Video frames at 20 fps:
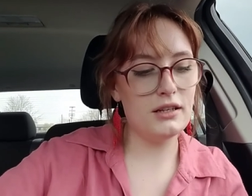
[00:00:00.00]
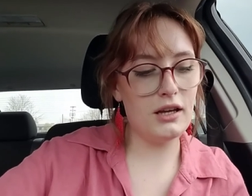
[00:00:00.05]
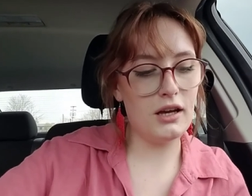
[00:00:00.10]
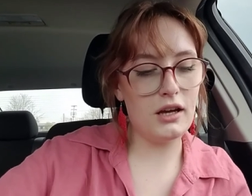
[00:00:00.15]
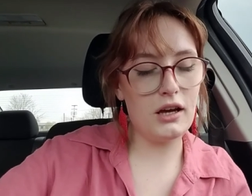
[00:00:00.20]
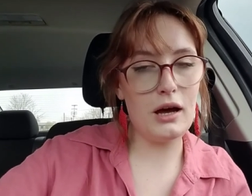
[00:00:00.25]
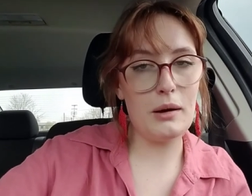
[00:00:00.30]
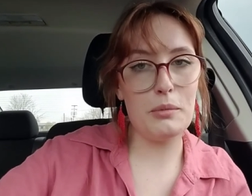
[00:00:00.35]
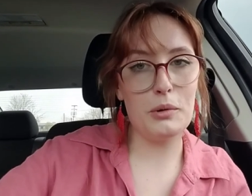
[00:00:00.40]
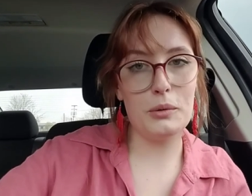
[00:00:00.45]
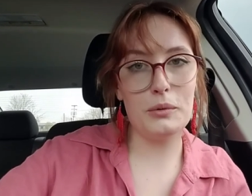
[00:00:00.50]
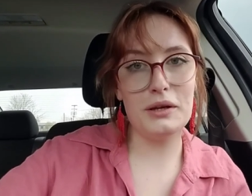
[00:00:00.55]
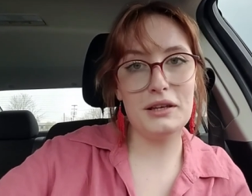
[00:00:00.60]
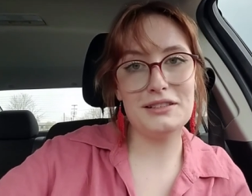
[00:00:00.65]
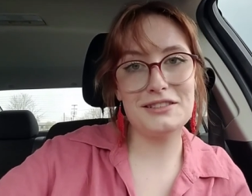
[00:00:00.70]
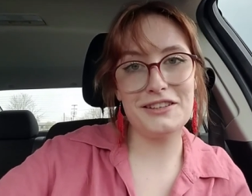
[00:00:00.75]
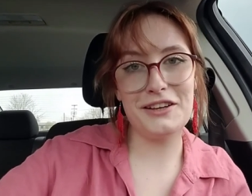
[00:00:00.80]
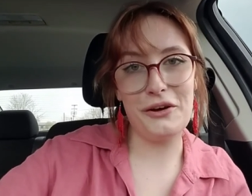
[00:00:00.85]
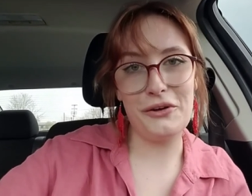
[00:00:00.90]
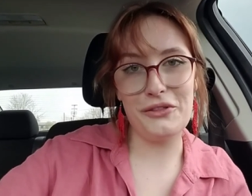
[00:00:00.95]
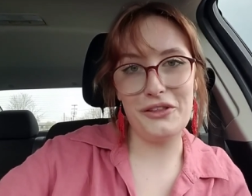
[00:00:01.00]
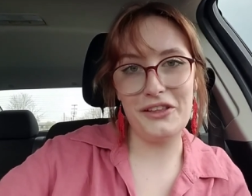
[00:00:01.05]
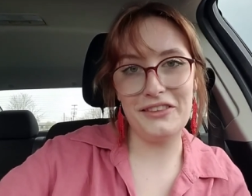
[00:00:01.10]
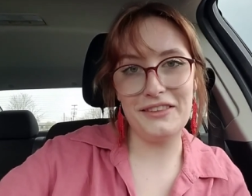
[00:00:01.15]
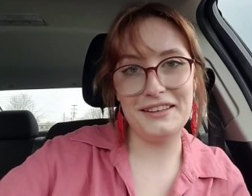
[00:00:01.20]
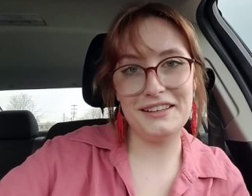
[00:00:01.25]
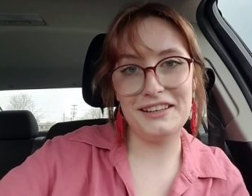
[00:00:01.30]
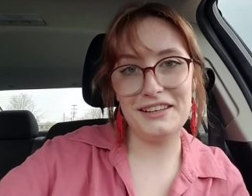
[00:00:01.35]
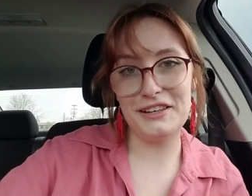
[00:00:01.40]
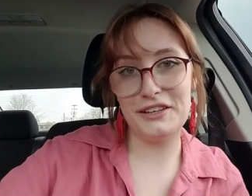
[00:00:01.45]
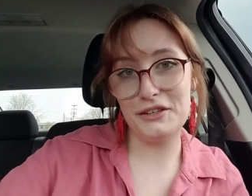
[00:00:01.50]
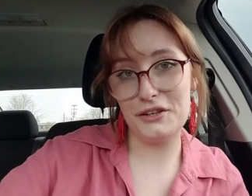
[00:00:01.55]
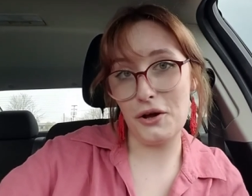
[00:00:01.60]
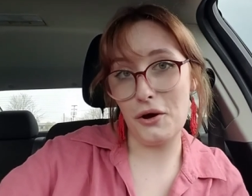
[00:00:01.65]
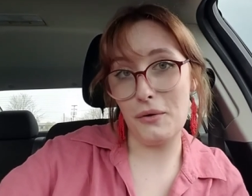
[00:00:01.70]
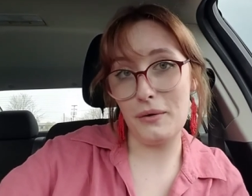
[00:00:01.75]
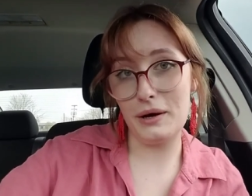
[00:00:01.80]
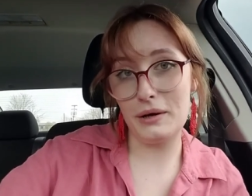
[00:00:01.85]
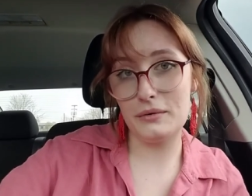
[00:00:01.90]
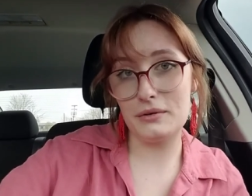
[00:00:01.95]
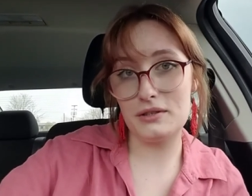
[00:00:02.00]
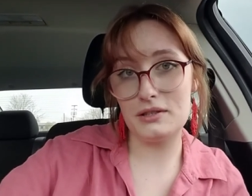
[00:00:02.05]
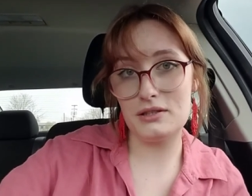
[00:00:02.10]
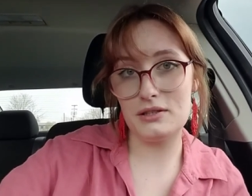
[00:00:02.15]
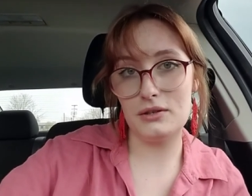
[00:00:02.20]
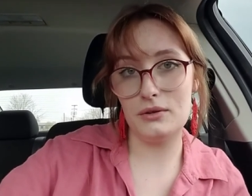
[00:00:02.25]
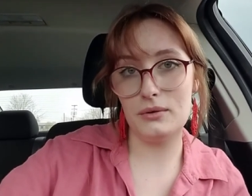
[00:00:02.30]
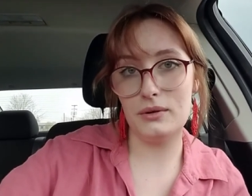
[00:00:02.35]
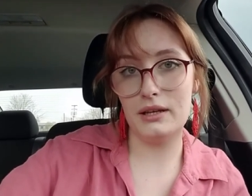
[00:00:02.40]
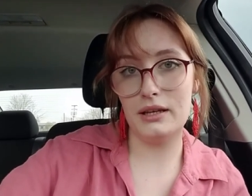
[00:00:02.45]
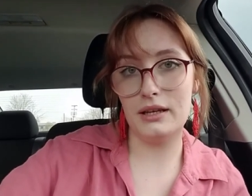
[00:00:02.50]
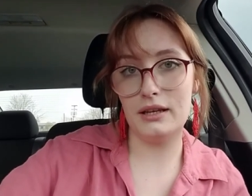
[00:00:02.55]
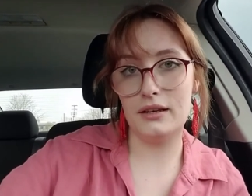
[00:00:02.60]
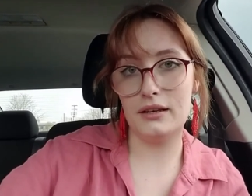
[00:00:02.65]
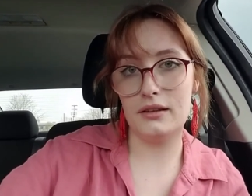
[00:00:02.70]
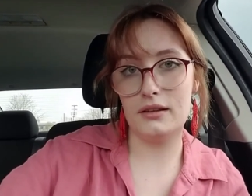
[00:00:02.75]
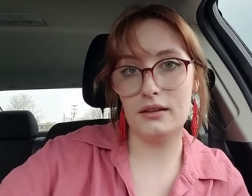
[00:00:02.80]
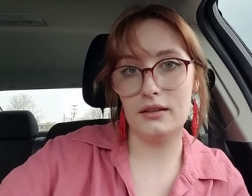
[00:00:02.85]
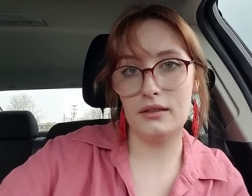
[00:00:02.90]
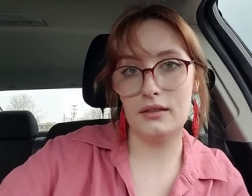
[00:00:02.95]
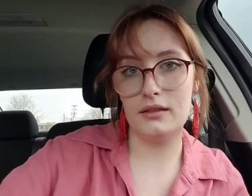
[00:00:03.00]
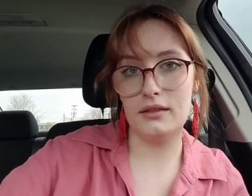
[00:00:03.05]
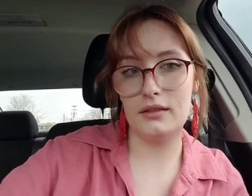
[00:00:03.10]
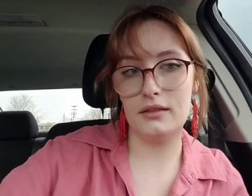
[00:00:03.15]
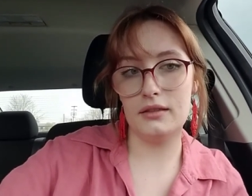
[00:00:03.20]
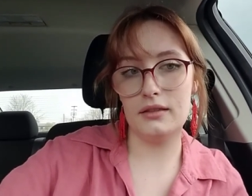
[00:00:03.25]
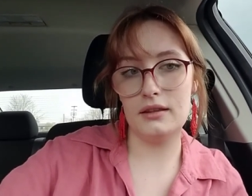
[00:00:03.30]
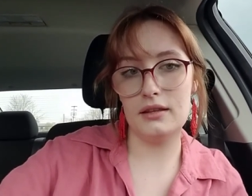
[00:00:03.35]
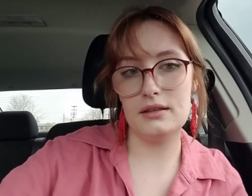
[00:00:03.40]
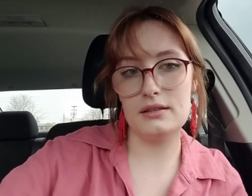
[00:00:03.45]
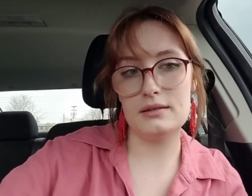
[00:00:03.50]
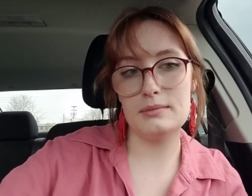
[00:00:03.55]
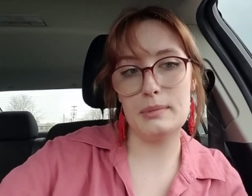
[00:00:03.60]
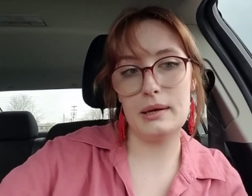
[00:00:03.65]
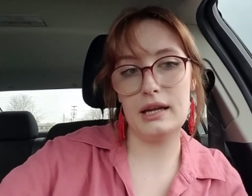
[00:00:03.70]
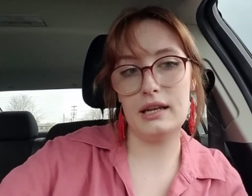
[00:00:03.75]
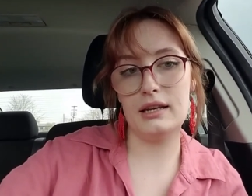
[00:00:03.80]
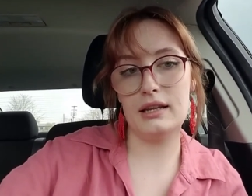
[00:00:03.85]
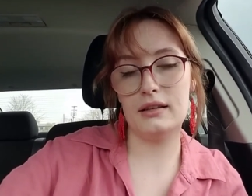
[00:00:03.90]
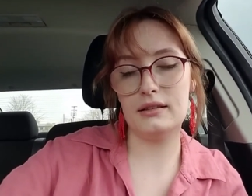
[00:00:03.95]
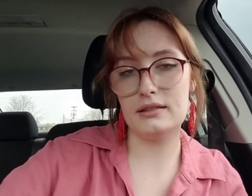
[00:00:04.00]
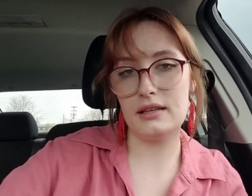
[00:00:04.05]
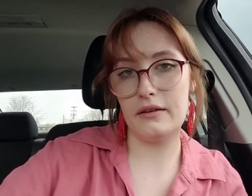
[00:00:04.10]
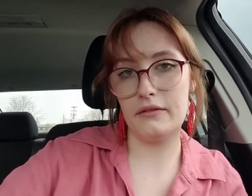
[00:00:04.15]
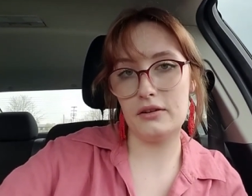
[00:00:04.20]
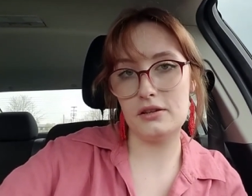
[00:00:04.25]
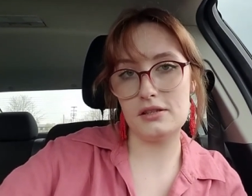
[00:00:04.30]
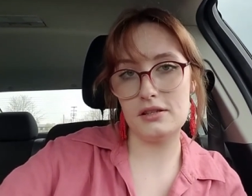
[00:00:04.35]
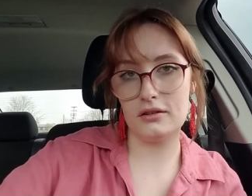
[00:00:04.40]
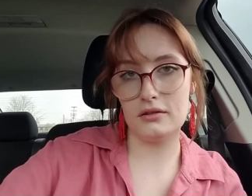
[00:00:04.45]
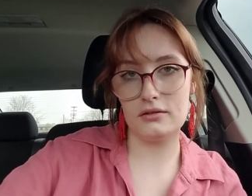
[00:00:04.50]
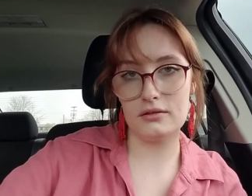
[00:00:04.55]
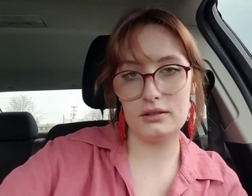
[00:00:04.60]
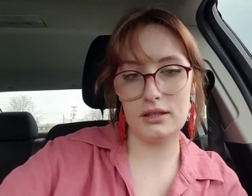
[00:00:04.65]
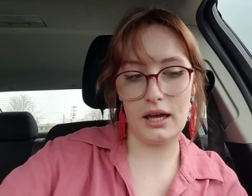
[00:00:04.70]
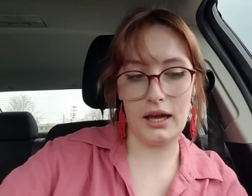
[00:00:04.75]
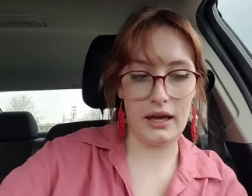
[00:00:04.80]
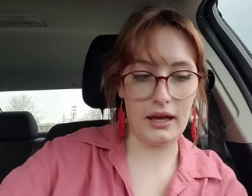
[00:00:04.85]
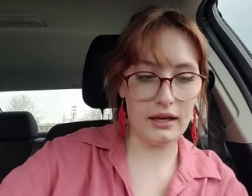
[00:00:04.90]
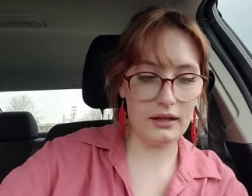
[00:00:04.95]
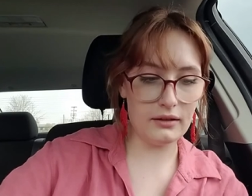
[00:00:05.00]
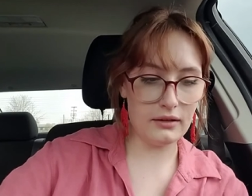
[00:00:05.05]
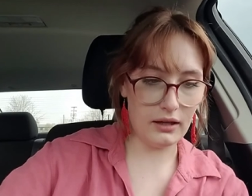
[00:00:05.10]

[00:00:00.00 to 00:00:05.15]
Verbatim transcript: a couple weeks ago that they didn't know I was doing these paintings every single day.